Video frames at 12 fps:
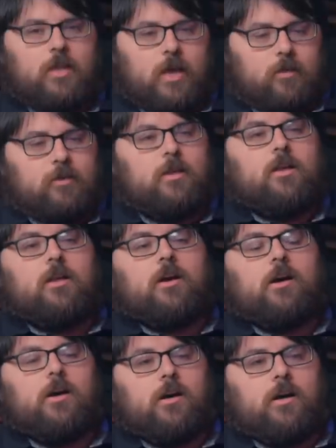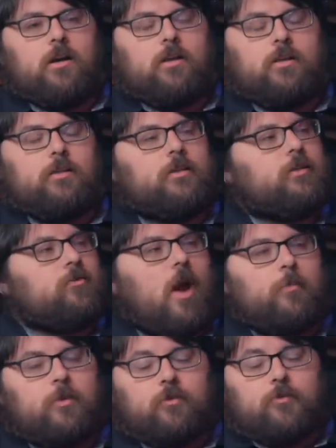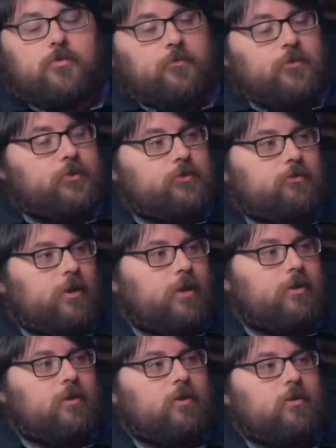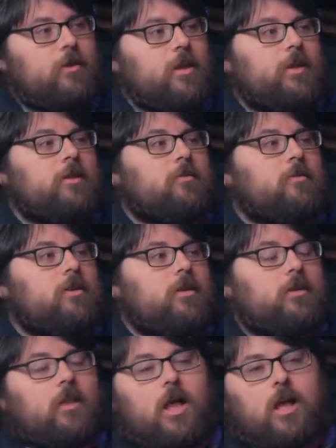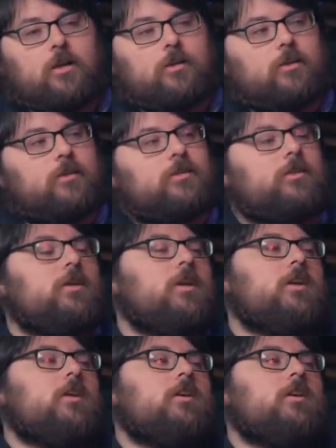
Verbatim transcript: Yeah. Uh, you trapped in the refrigerator, in in lockers, in